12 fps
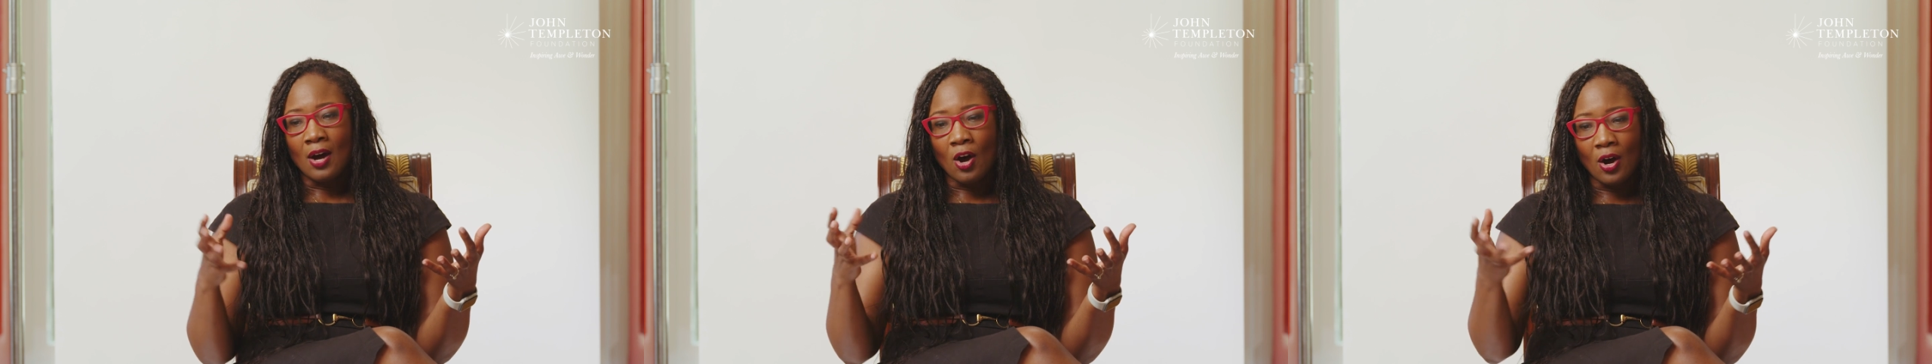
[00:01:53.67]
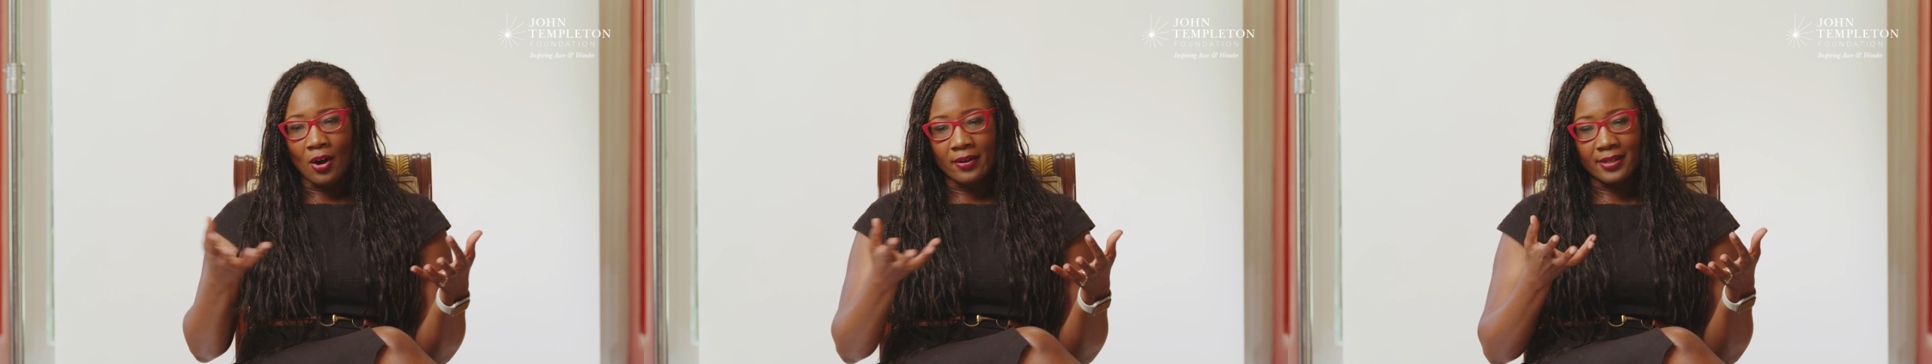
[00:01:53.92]

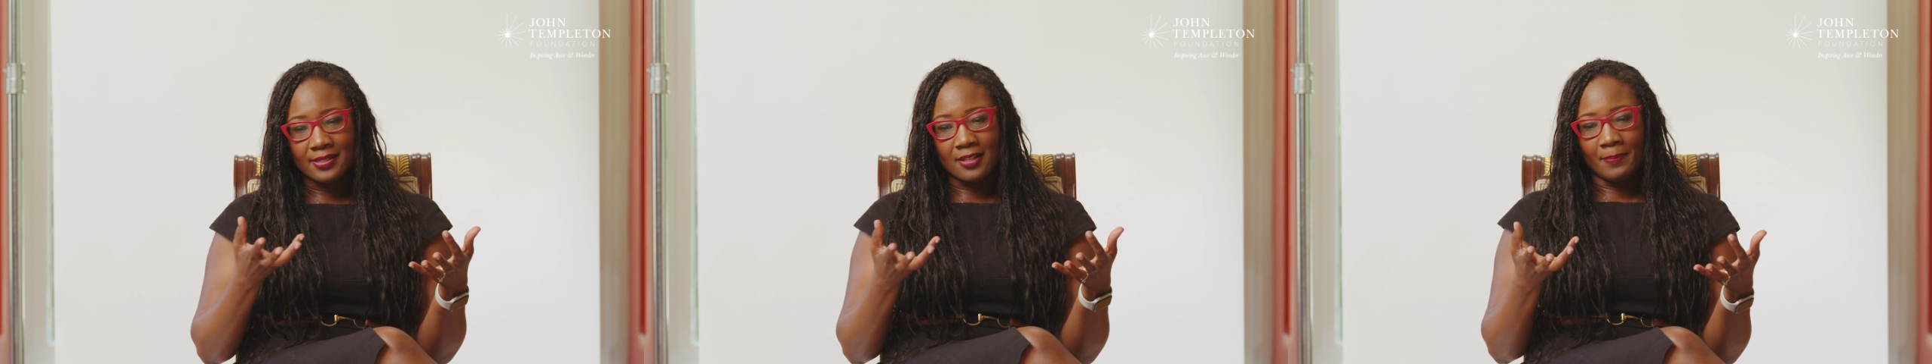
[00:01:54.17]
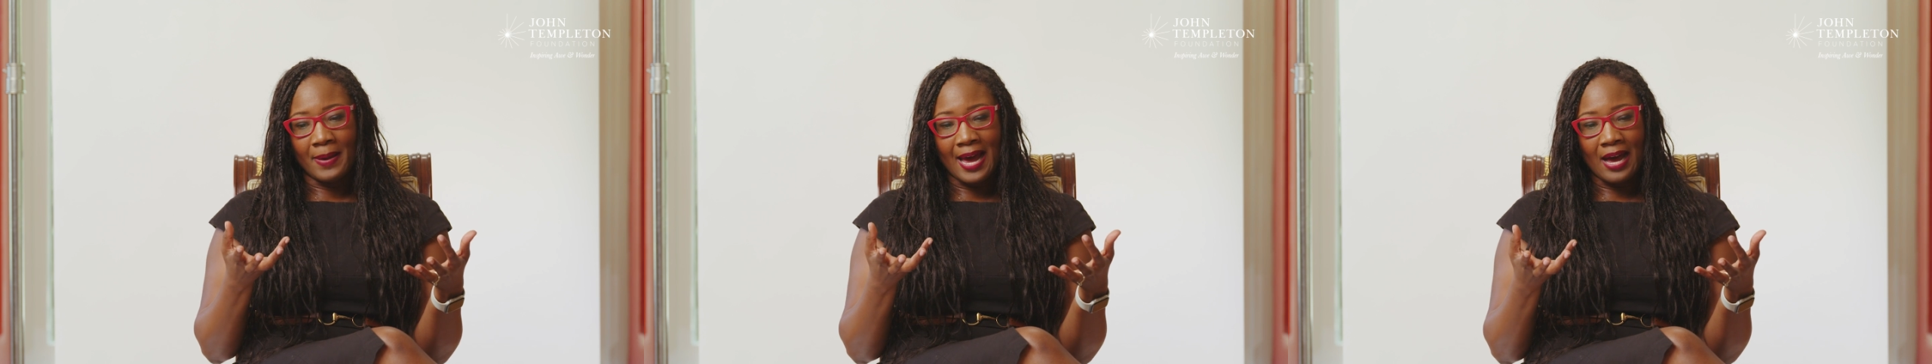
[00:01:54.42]
harness
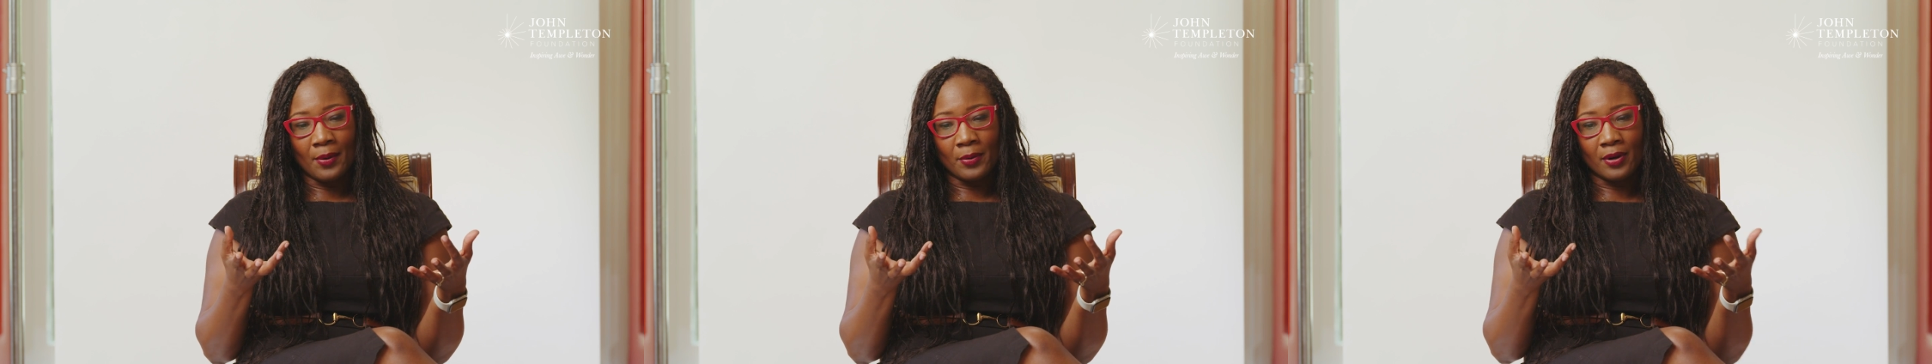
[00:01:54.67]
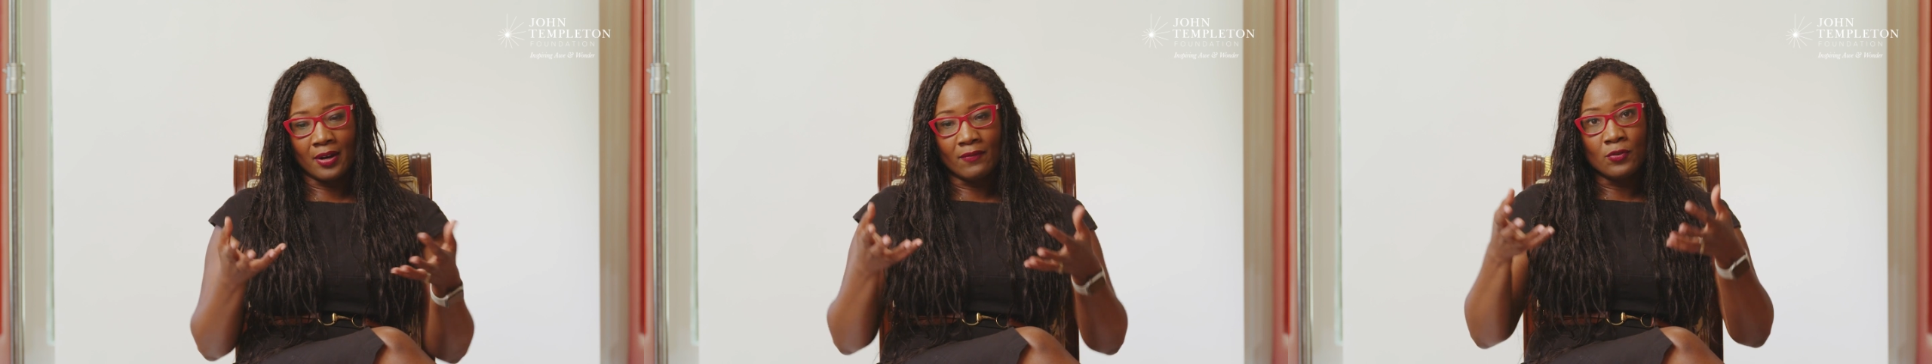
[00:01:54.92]
the
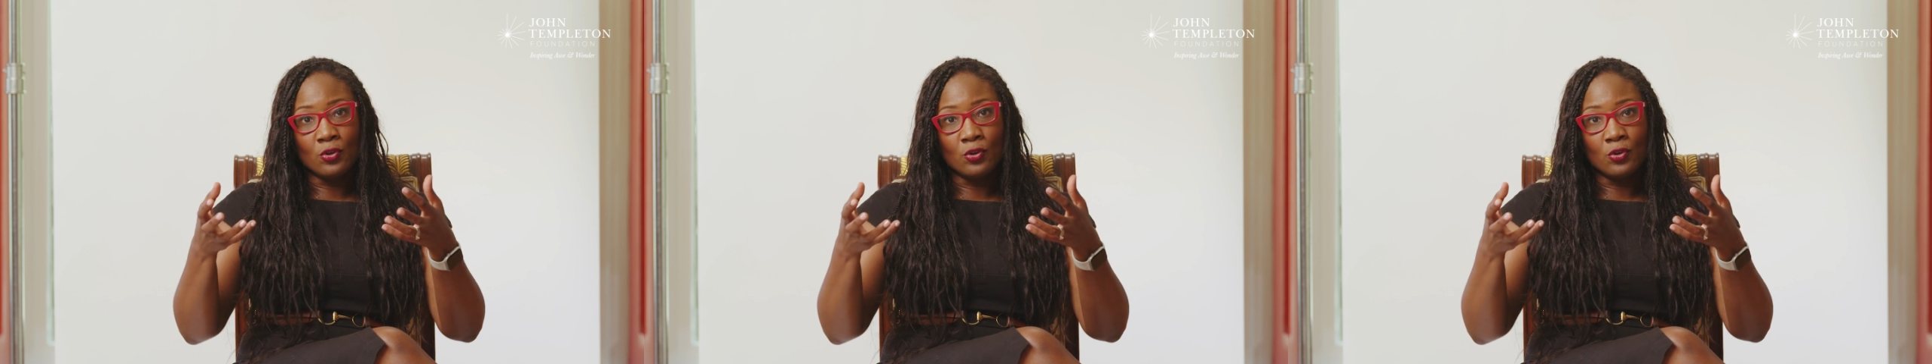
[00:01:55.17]
power of